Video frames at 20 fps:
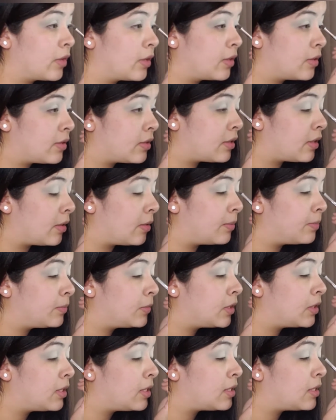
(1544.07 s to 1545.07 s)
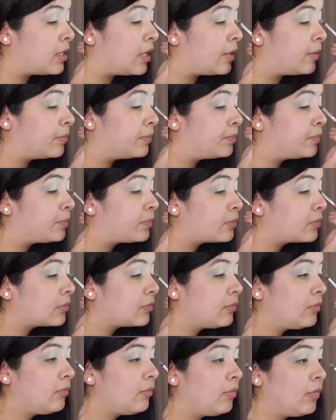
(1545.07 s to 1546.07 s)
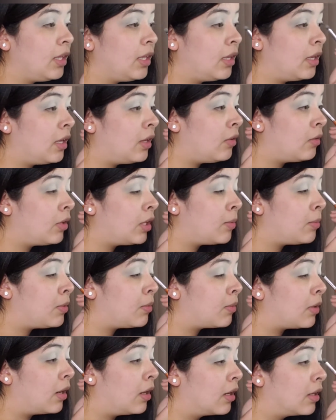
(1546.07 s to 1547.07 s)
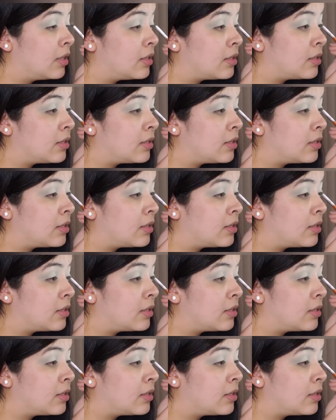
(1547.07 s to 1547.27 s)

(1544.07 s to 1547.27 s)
still to this day. And don't get me wrong,